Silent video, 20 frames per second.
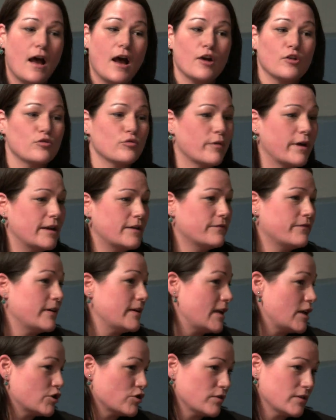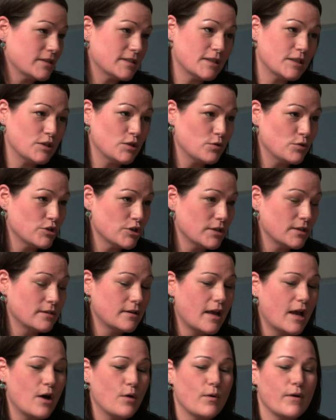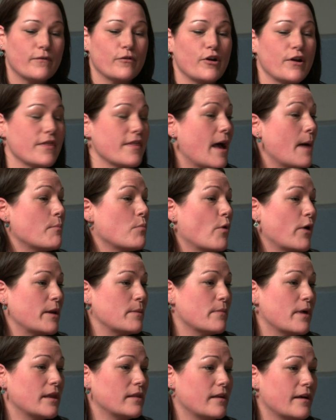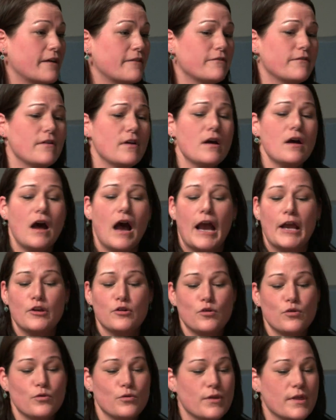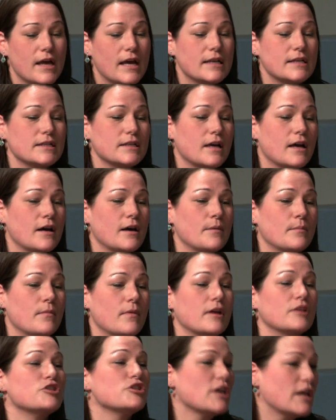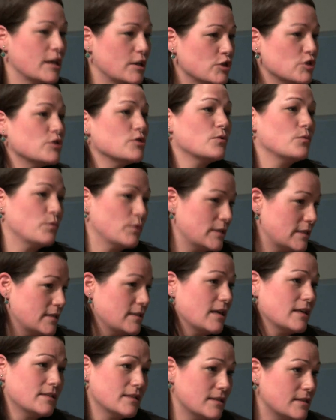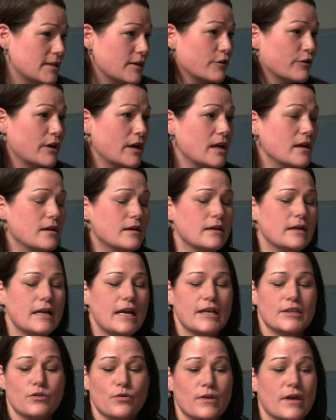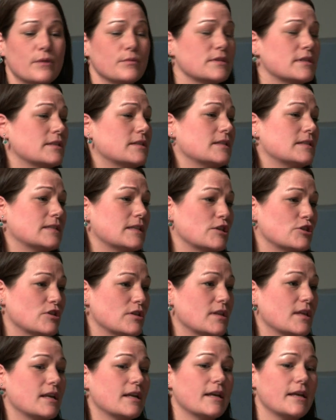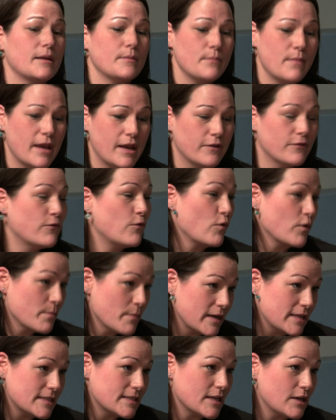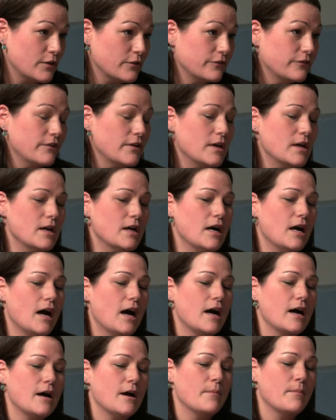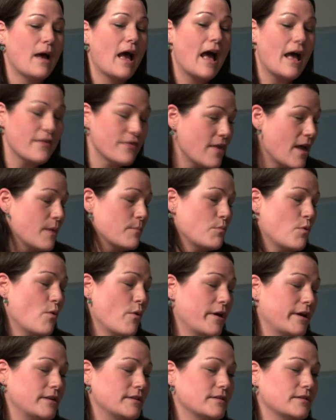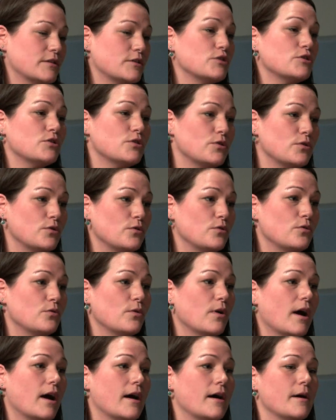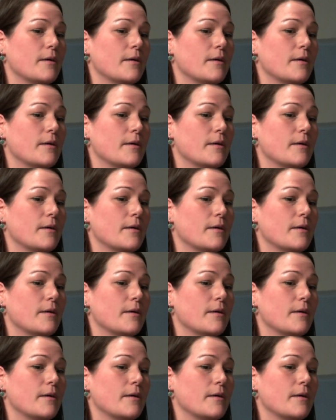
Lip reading: a great financial institution. However, at that point in my life, I knew that change was necessary, and so that was a decision that I had made for myself at that point to